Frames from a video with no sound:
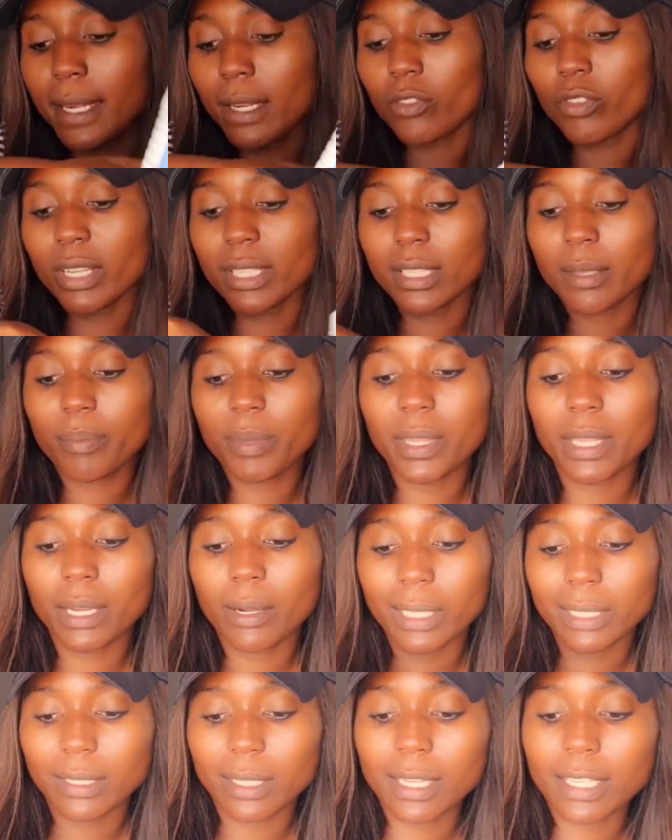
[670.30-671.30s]
had a recipe
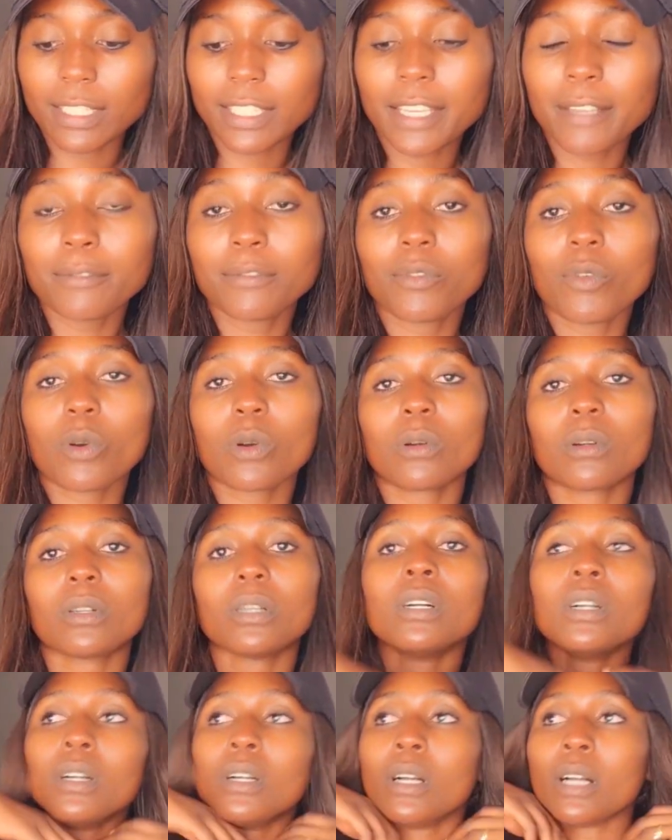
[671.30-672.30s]
that was asking
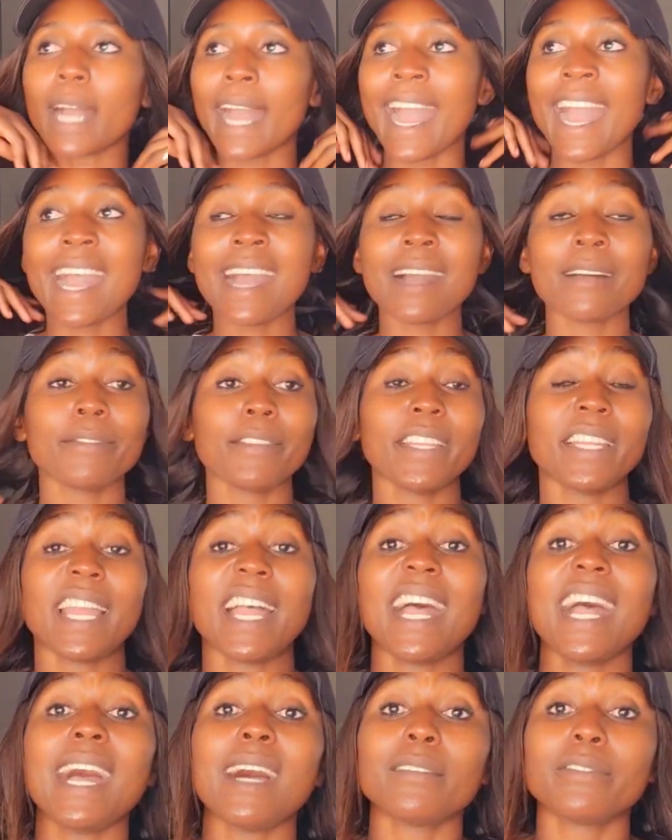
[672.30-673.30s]
for half and
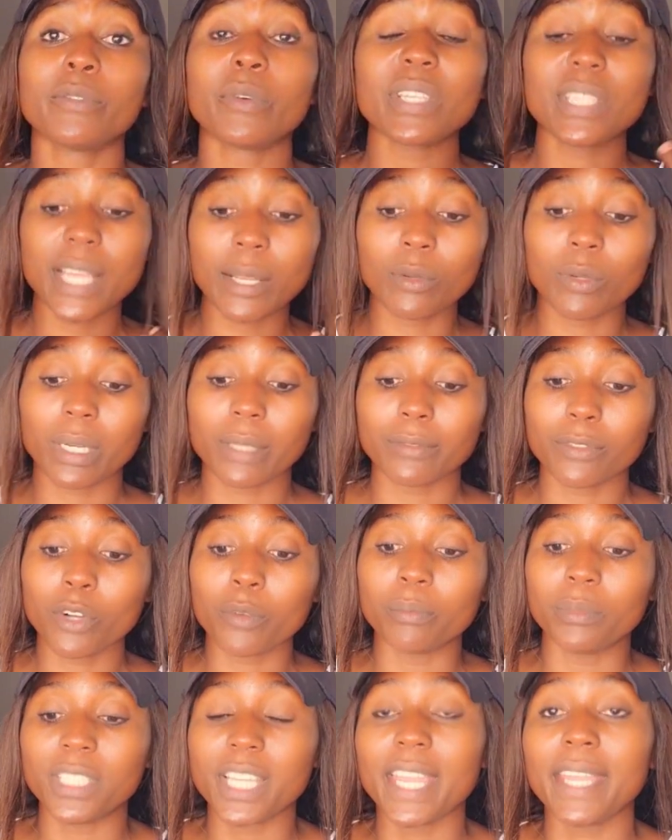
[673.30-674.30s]
half, which I could have
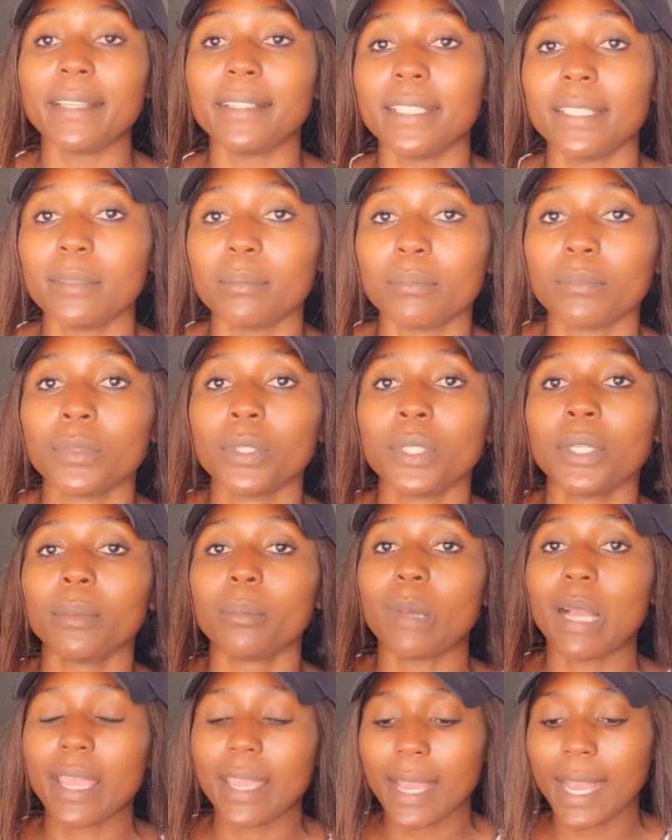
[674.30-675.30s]
obtained it
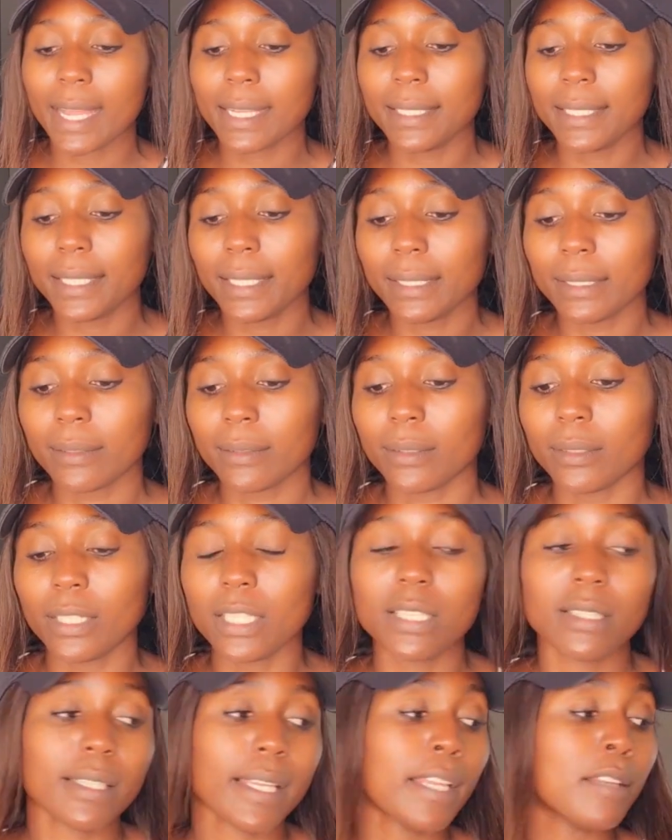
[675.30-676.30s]
by adding
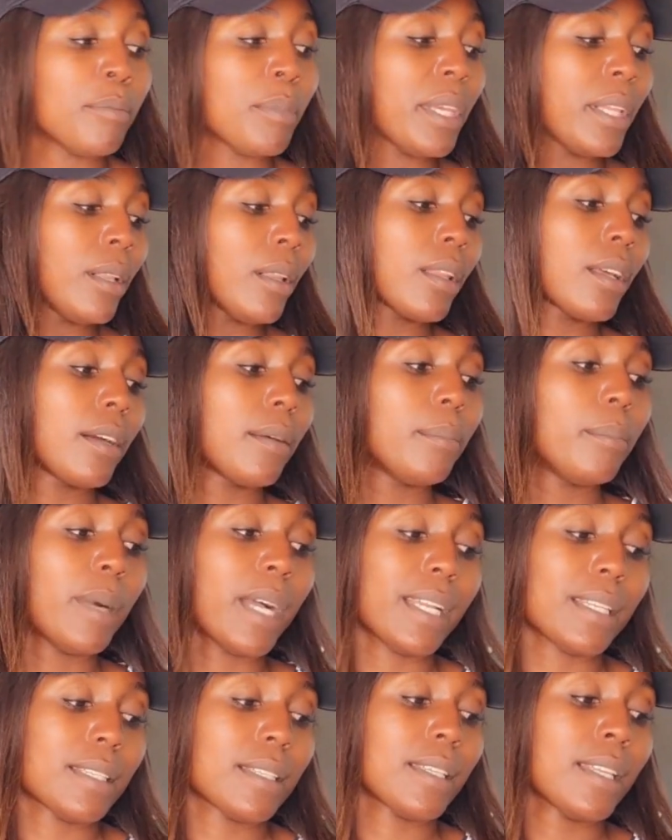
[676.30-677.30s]
this and milk,
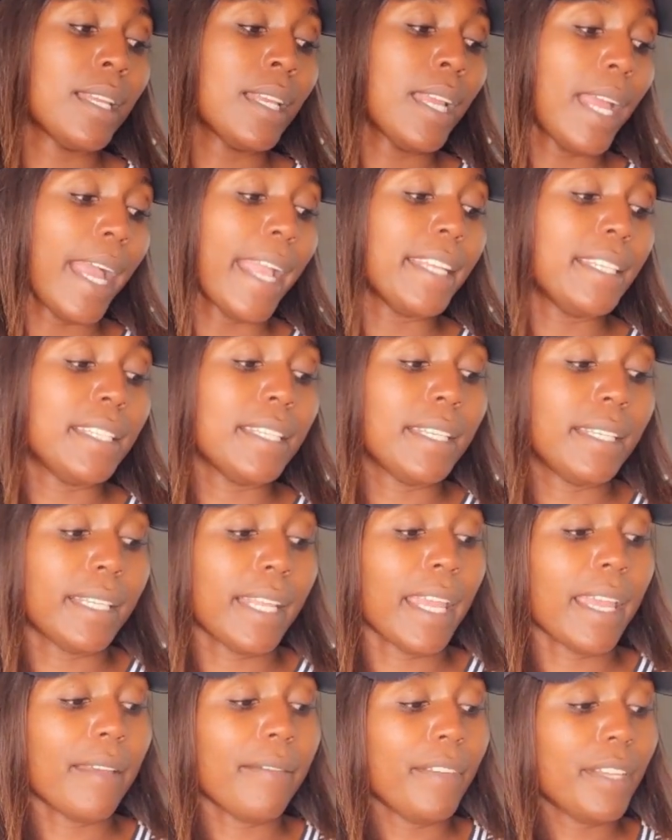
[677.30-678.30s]
but I
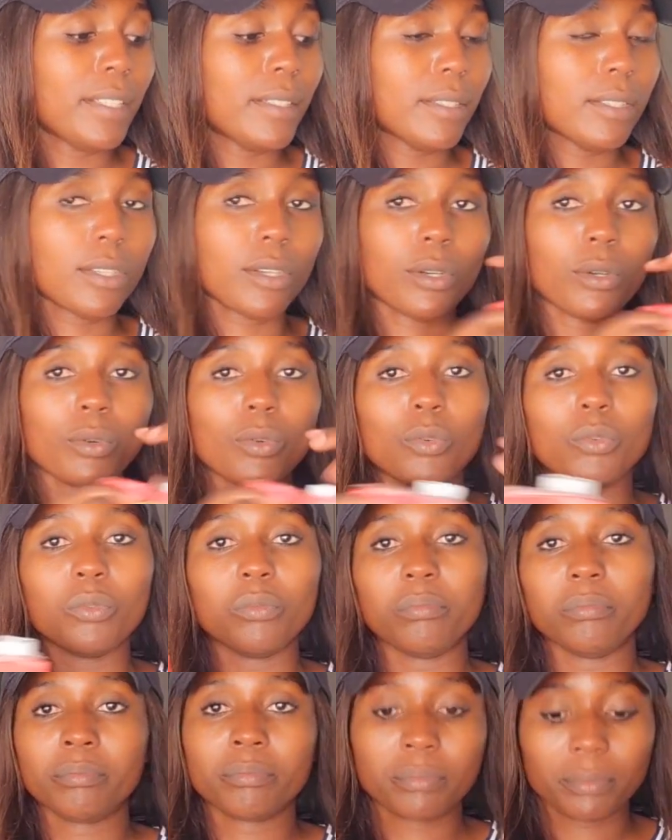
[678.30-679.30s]
didn't have it,
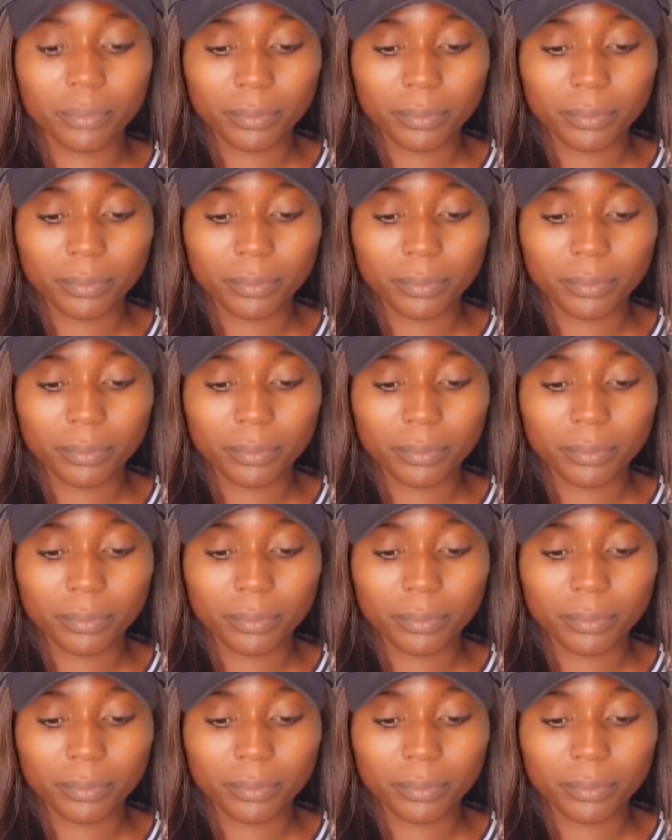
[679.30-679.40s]
so